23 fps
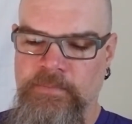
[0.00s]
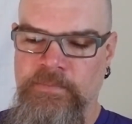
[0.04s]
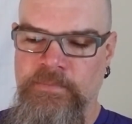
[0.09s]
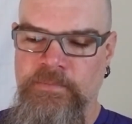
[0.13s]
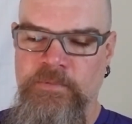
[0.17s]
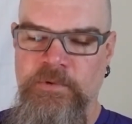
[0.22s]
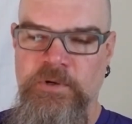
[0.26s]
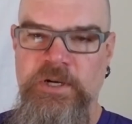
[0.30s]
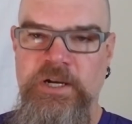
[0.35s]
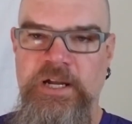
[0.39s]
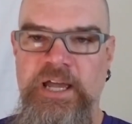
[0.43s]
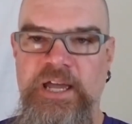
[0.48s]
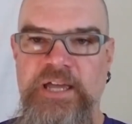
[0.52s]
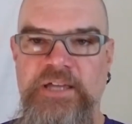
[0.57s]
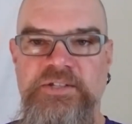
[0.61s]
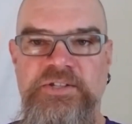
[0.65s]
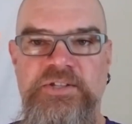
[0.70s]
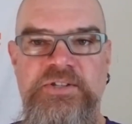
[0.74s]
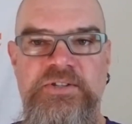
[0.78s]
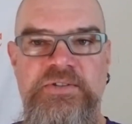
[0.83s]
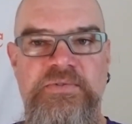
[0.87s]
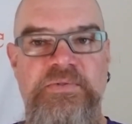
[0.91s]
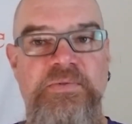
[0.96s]

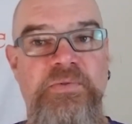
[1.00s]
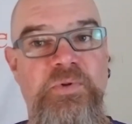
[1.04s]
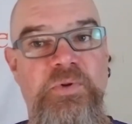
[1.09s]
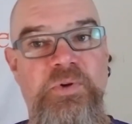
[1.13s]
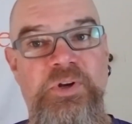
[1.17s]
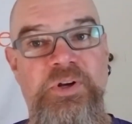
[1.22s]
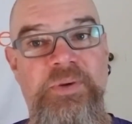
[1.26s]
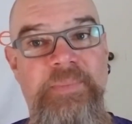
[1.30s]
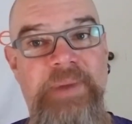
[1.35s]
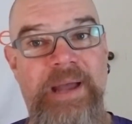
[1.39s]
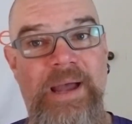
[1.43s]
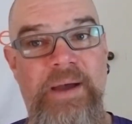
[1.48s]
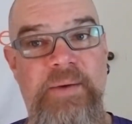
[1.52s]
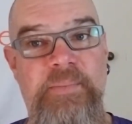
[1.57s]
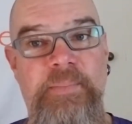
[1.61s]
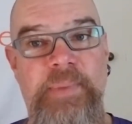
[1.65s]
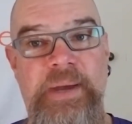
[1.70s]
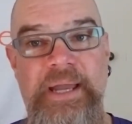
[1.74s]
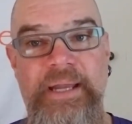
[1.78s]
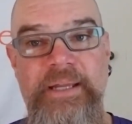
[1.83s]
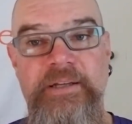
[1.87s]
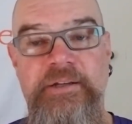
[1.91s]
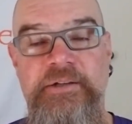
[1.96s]
Whereas on a mountain
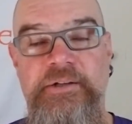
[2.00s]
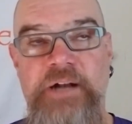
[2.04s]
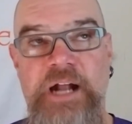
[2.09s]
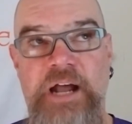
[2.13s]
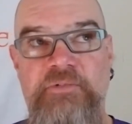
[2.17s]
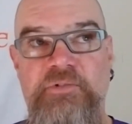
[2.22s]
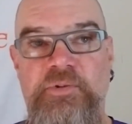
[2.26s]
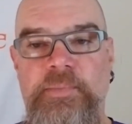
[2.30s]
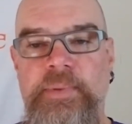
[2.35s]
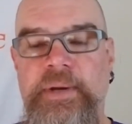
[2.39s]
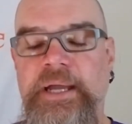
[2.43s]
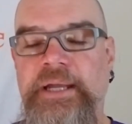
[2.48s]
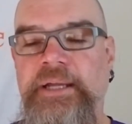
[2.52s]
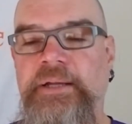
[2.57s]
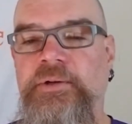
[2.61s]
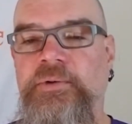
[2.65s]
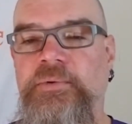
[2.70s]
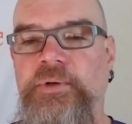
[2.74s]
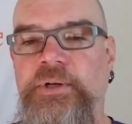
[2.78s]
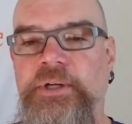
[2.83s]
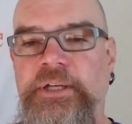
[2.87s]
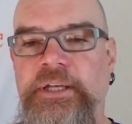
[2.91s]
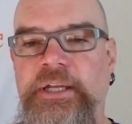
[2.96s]
bike, a gravel bike or
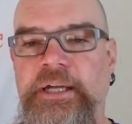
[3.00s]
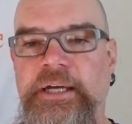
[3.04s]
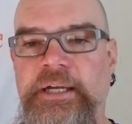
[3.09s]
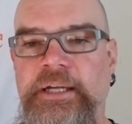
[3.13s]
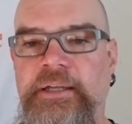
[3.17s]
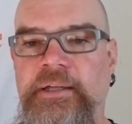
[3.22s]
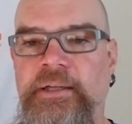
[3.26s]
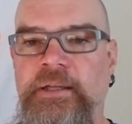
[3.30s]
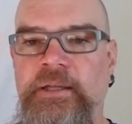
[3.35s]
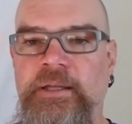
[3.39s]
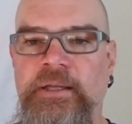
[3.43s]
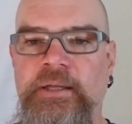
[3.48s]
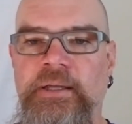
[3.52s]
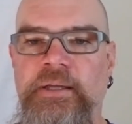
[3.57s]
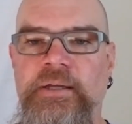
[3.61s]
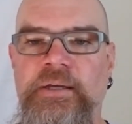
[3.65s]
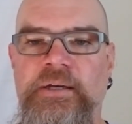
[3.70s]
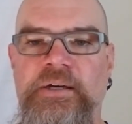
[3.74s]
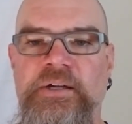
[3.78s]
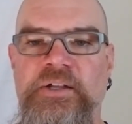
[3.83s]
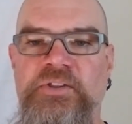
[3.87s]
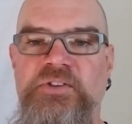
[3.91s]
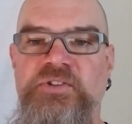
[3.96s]
whatnot,
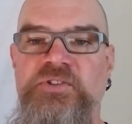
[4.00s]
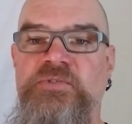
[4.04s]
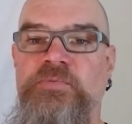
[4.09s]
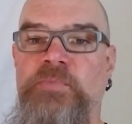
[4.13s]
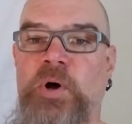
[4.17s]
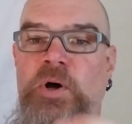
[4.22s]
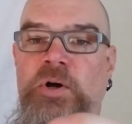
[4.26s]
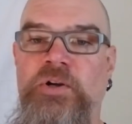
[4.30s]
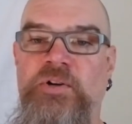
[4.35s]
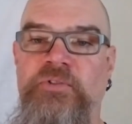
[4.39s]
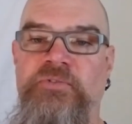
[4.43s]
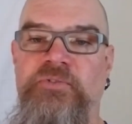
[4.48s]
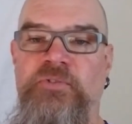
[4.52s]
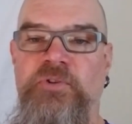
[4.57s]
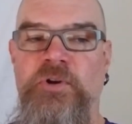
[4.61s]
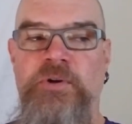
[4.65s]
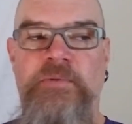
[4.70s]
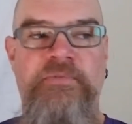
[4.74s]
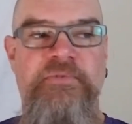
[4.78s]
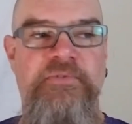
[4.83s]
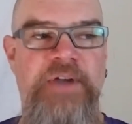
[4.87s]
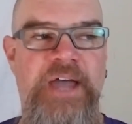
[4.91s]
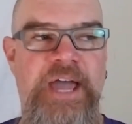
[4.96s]
the smaller
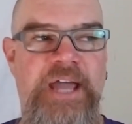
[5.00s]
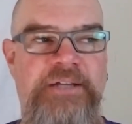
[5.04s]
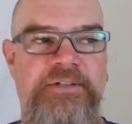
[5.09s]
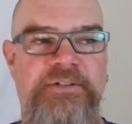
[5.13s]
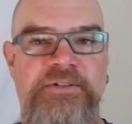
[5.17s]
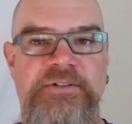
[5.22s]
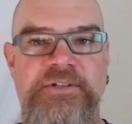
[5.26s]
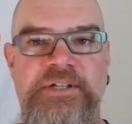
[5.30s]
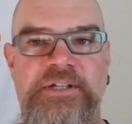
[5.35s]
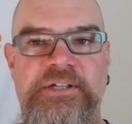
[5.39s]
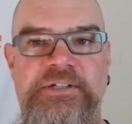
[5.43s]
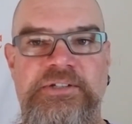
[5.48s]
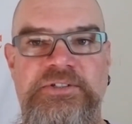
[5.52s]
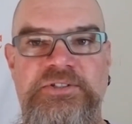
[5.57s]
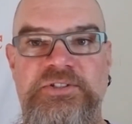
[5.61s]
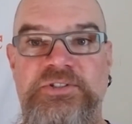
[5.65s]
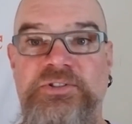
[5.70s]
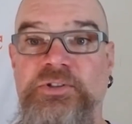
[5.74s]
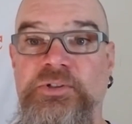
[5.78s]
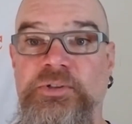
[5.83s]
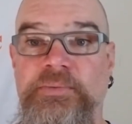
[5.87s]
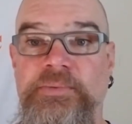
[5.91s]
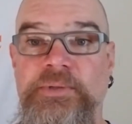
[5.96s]
form factor is a
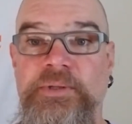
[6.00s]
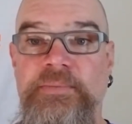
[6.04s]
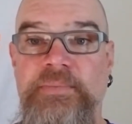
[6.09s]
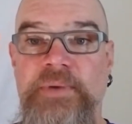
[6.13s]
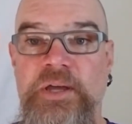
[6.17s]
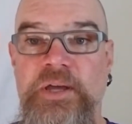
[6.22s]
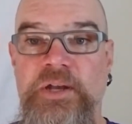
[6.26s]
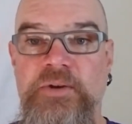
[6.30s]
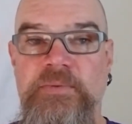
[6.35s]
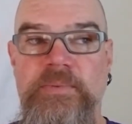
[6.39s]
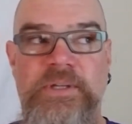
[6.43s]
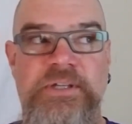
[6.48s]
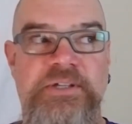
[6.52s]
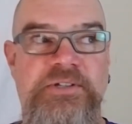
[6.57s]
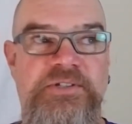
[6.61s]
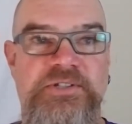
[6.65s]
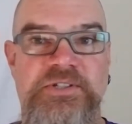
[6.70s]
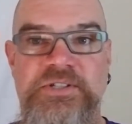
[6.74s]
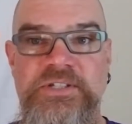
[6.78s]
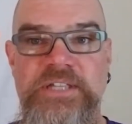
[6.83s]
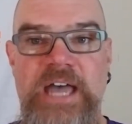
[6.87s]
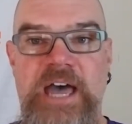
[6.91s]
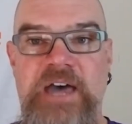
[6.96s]
little bit better because
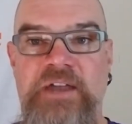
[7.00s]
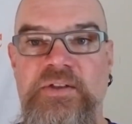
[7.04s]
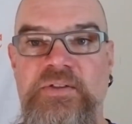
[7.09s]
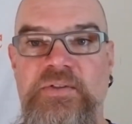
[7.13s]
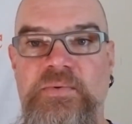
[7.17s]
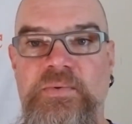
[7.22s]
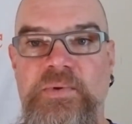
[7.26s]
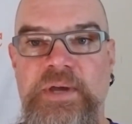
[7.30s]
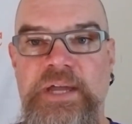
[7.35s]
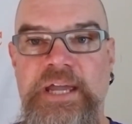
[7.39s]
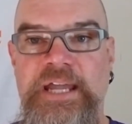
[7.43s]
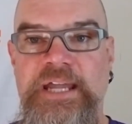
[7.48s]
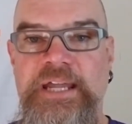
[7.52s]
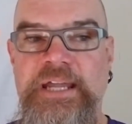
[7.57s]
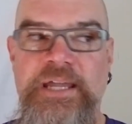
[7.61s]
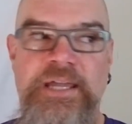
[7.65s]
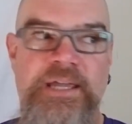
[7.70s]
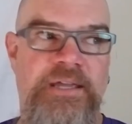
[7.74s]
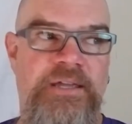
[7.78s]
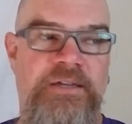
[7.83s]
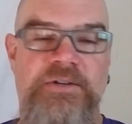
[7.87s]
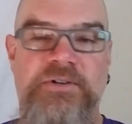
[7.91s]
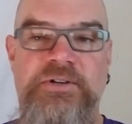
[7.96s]
it's out of the way,
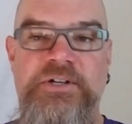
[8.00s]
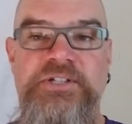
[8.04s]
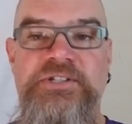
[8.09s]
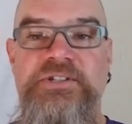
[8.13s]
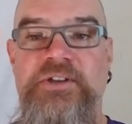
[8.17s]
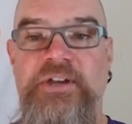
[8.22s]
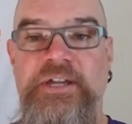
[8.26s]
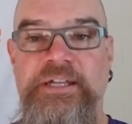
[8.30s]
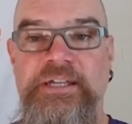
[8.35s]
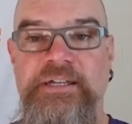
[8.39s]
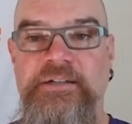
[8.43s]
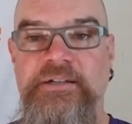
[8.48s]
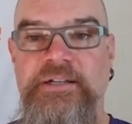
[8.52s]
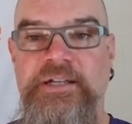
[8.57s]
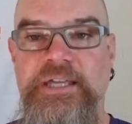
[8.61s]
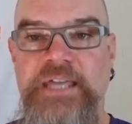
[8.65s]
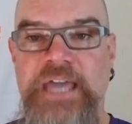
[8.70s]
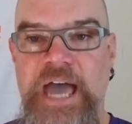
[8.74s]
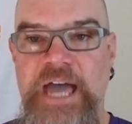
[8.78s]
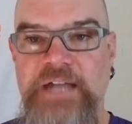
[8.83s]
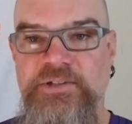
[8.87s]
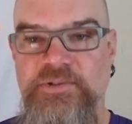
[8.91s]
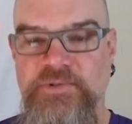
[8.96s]
less likely to
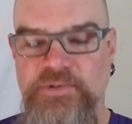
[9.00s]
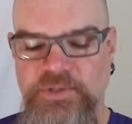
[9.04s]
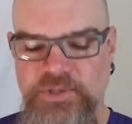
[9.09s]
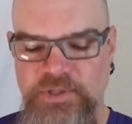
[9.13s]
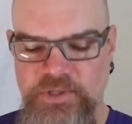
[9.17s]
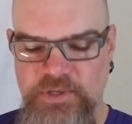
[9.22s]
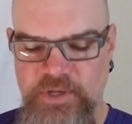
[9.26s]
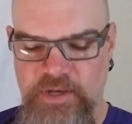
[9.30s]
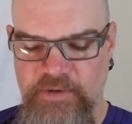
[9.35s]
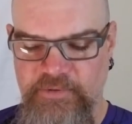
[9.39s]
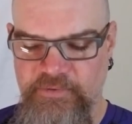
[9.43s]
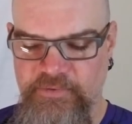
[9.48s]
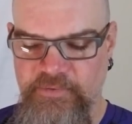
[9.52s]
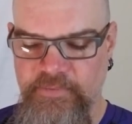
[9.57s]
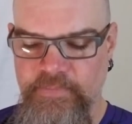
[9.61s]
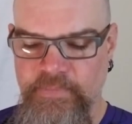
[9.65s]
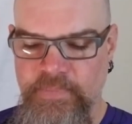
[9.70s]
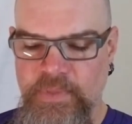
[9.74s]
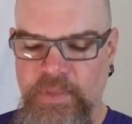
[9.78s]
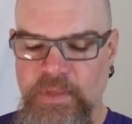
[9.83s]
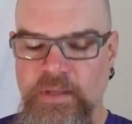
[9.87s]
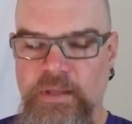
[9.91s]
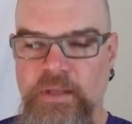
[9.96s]
catch on stuff.
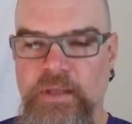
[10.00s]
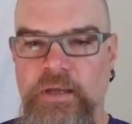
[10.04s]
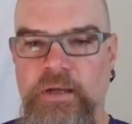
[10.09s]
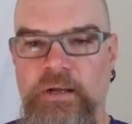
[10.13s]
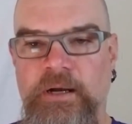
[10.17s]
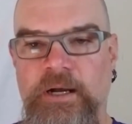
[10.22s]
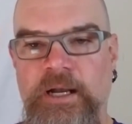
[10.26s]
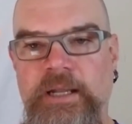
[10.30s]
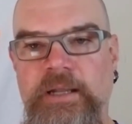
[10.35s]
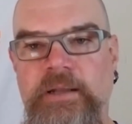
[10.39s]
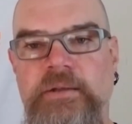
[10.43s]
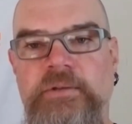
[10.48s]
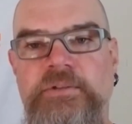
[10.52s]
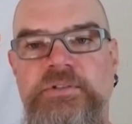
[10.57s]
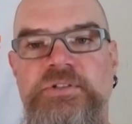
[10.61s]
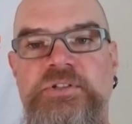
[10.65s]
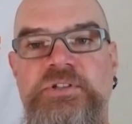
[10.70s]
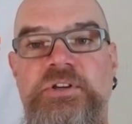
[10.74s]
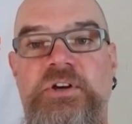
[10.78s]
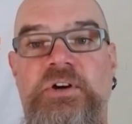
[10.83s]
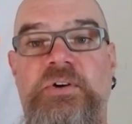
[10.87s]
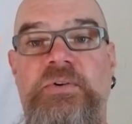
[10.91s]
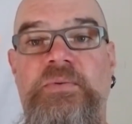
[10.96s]
All right,
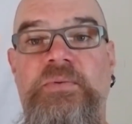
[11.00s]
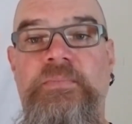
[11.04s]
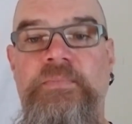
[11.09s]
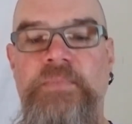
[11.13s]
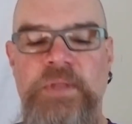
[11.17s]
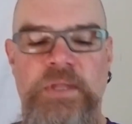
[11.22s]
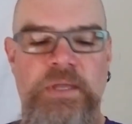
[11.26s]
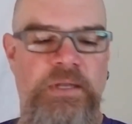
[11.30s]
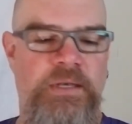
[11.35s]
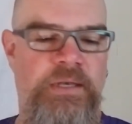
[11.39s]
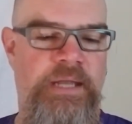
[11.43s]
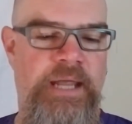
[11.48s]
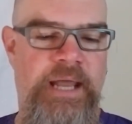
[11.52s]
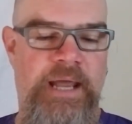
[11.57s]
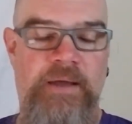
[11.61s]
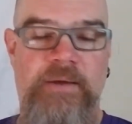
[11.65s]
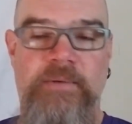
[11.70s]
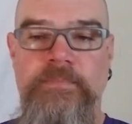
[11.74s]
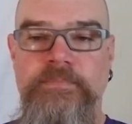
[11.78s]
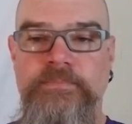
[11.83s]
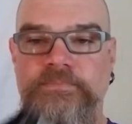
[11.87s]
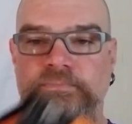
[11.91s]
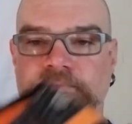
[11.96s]
so now